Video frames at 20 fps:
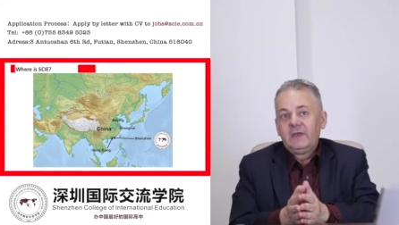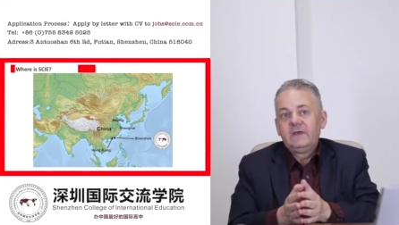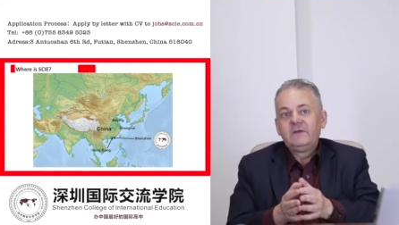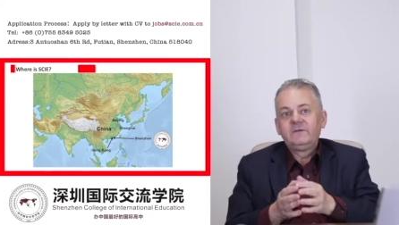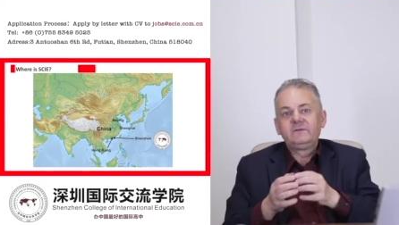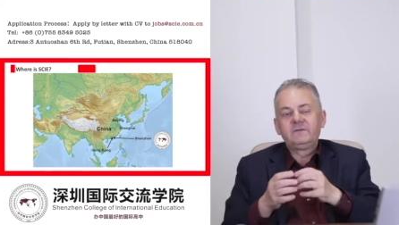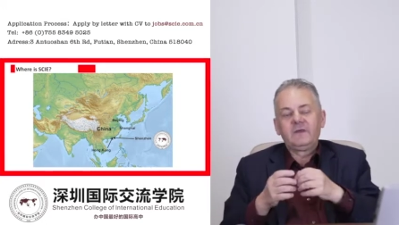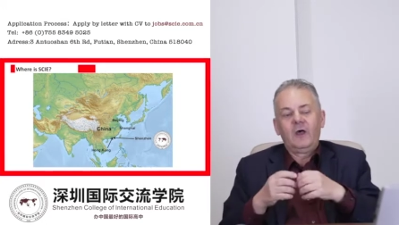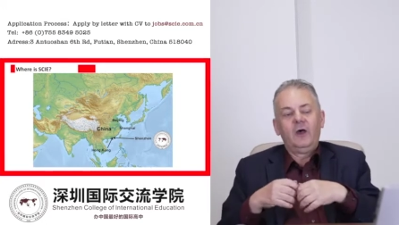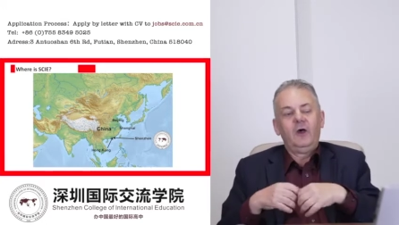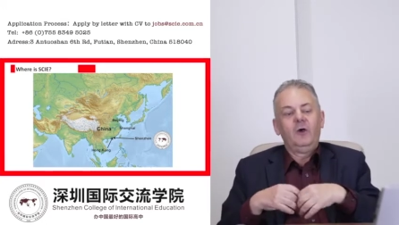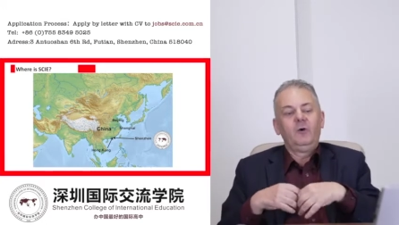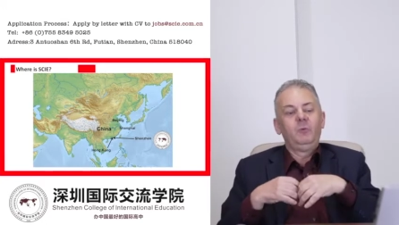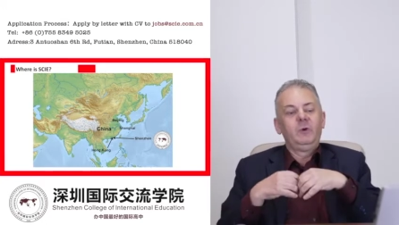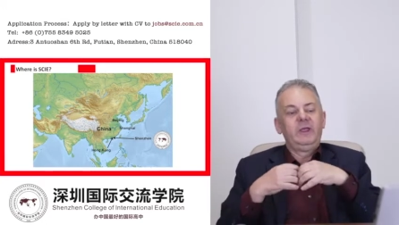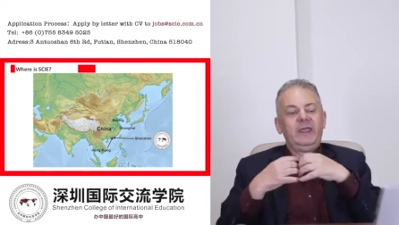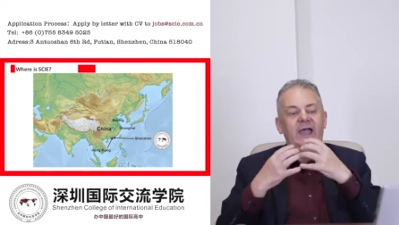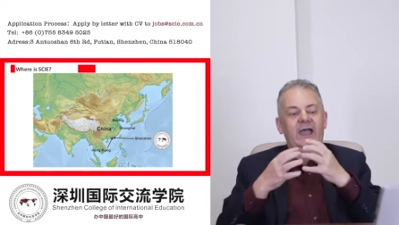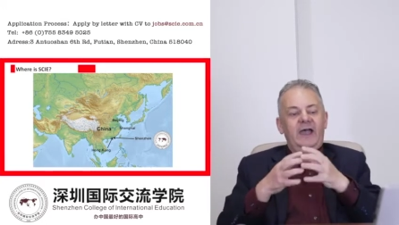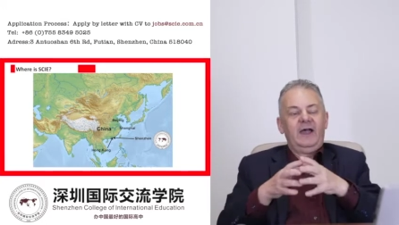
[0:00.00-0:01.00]
so
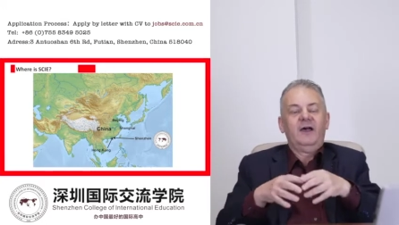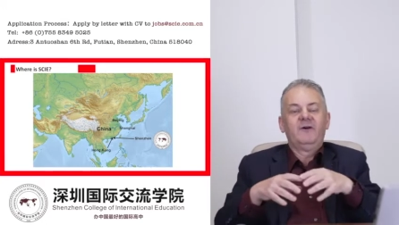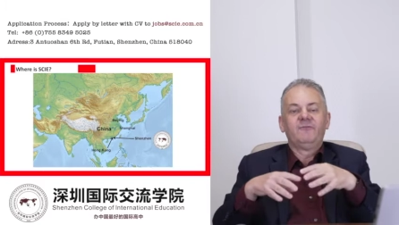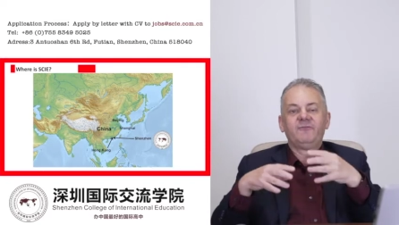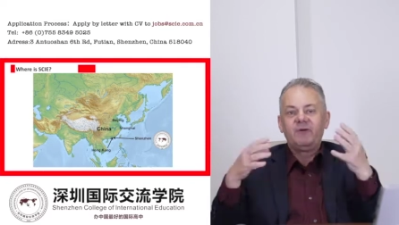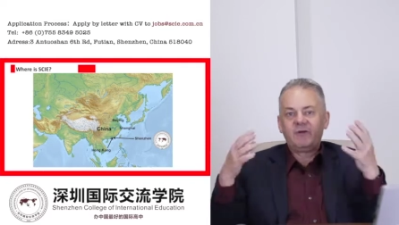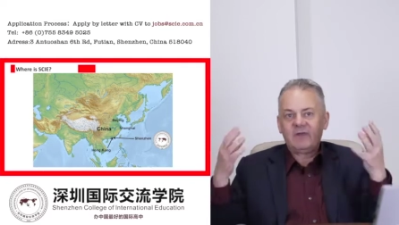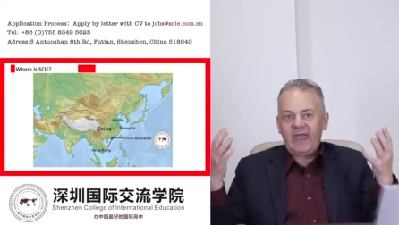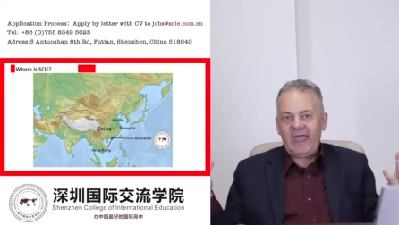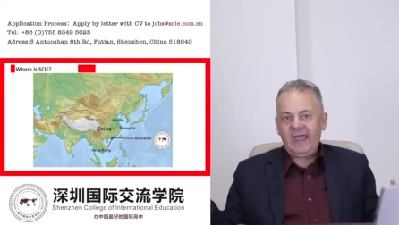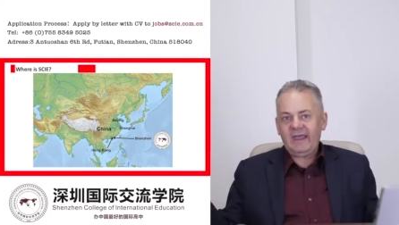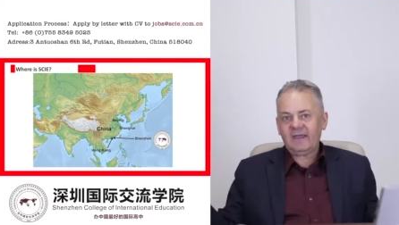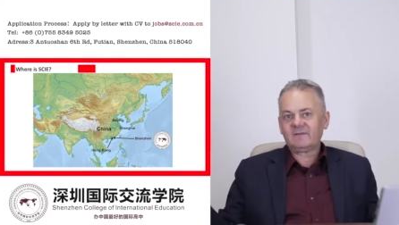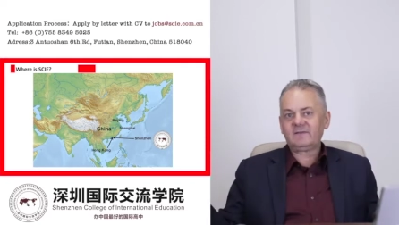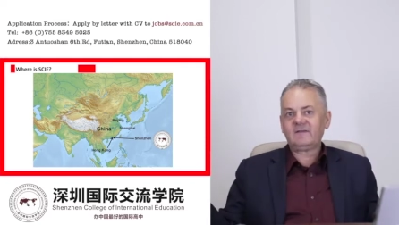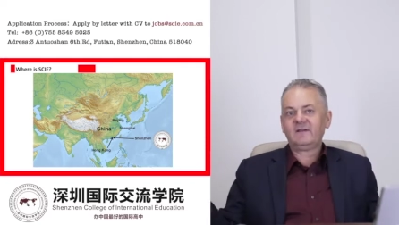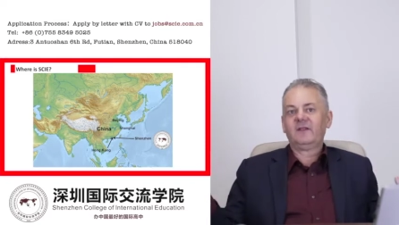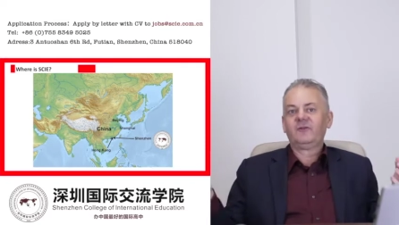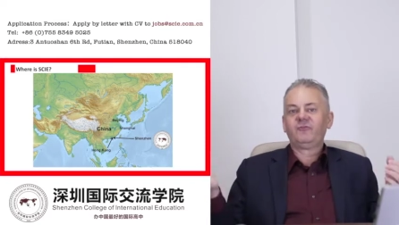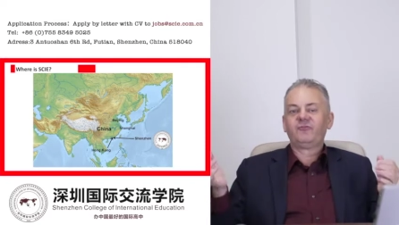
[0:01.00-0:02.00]
we have
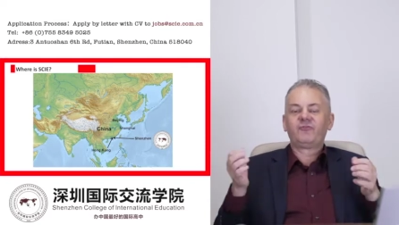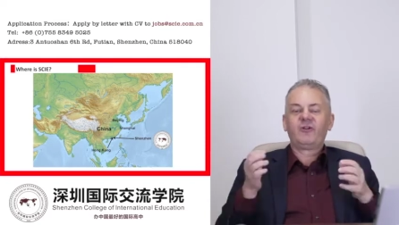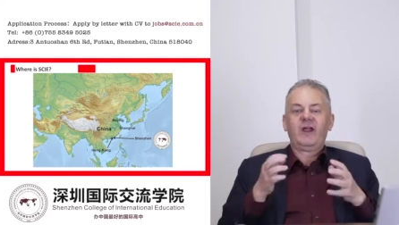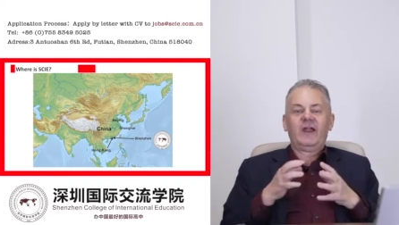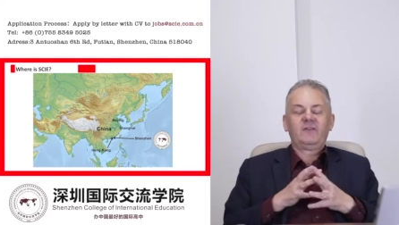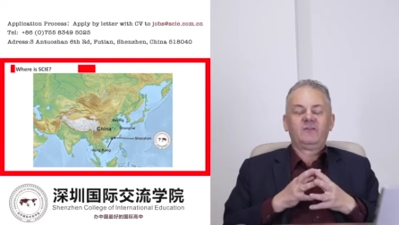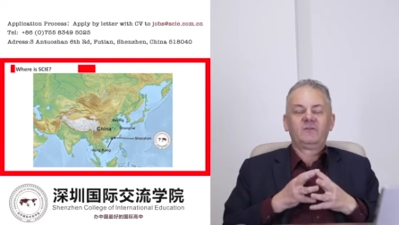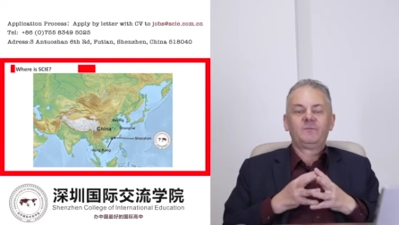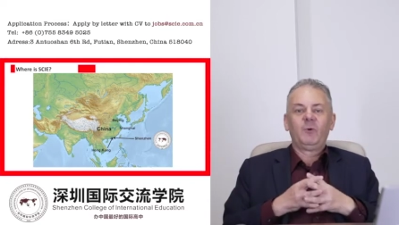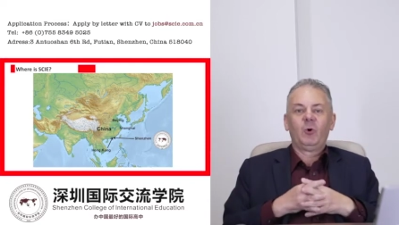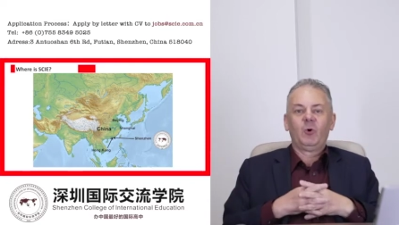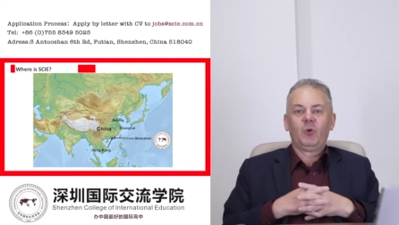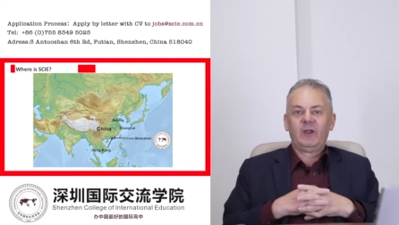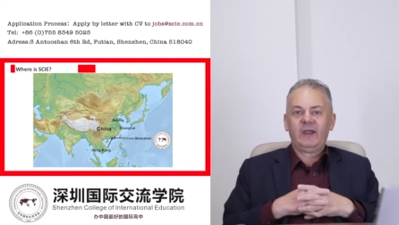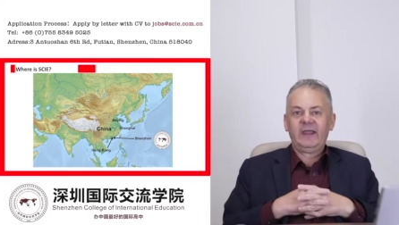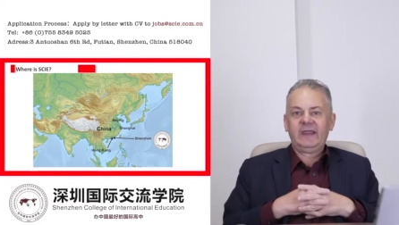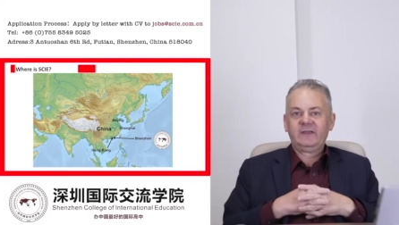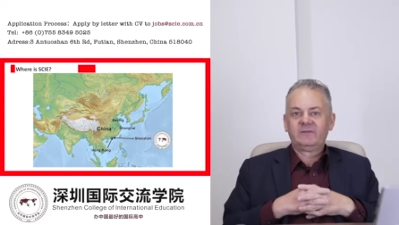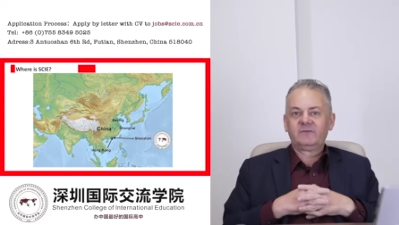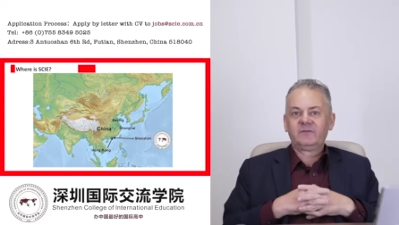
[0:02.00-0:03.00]
excellent transport
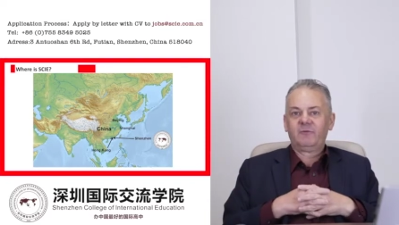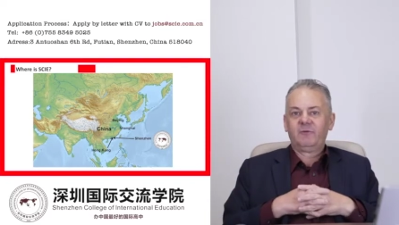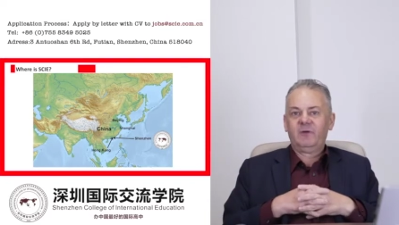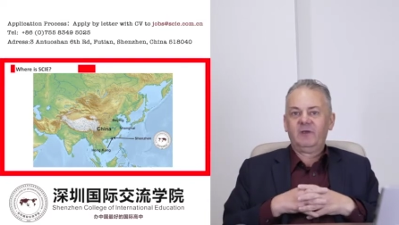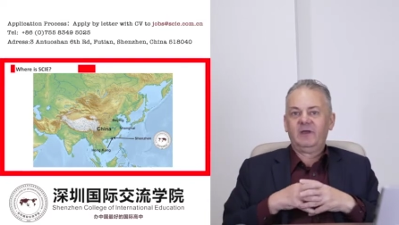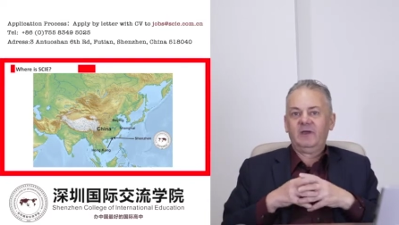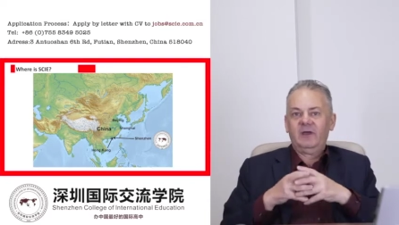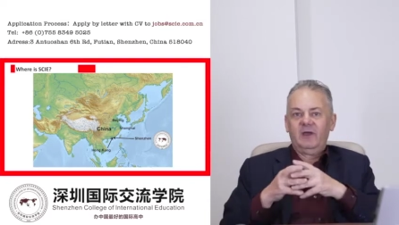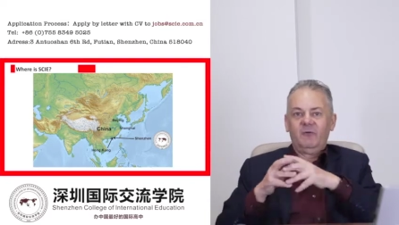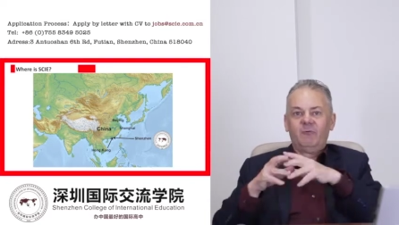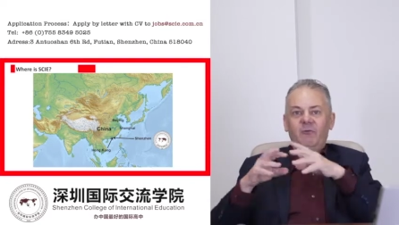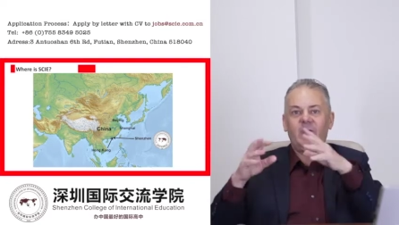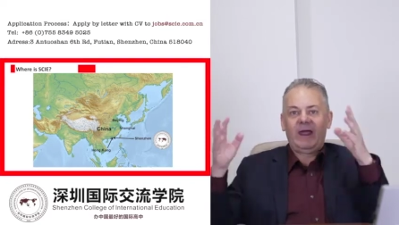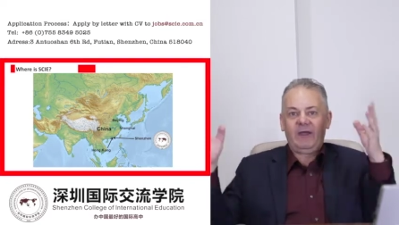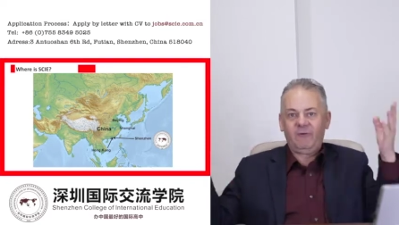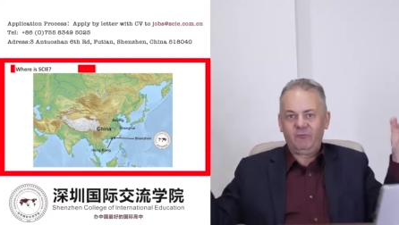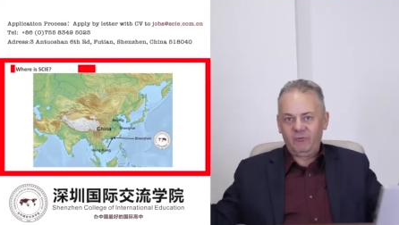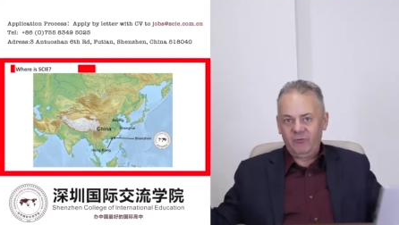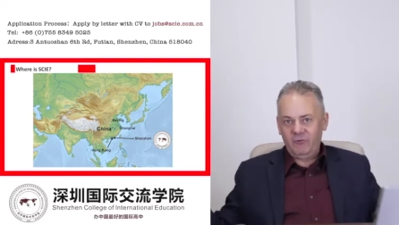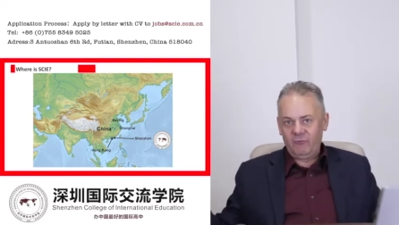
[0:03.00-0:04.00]
links
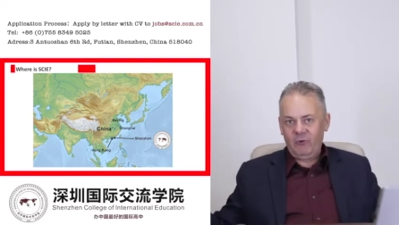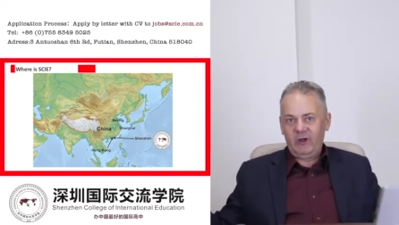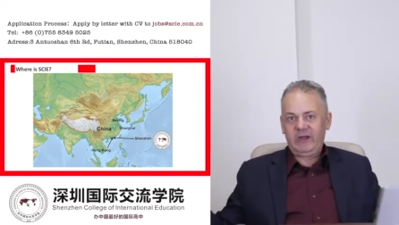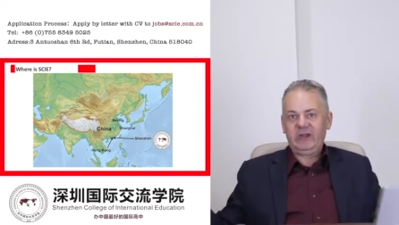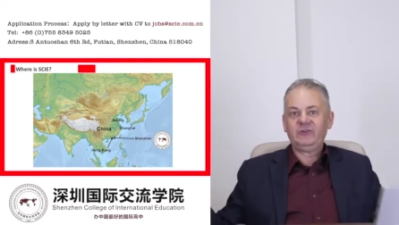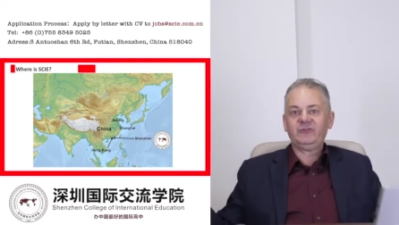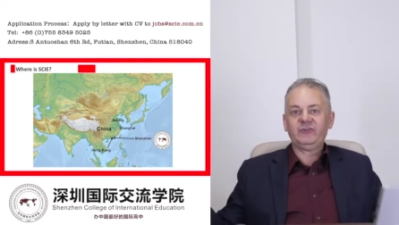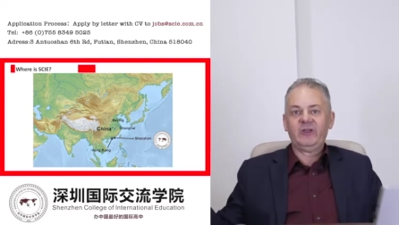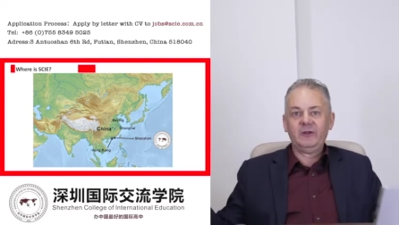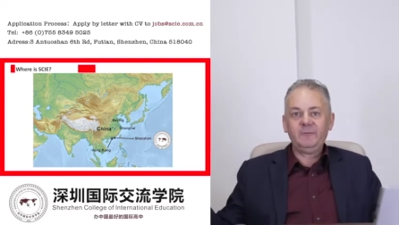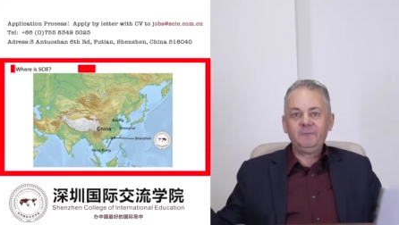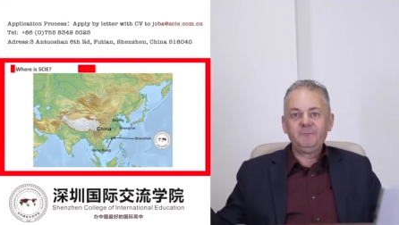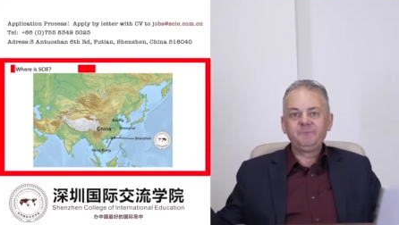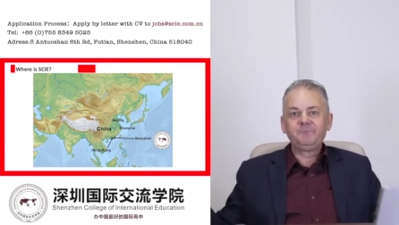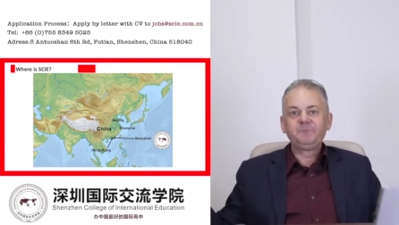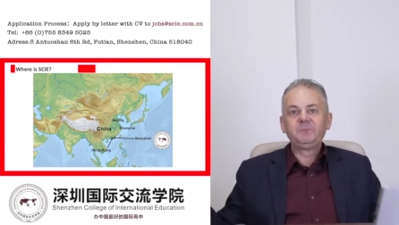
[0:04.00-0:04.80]
around the region.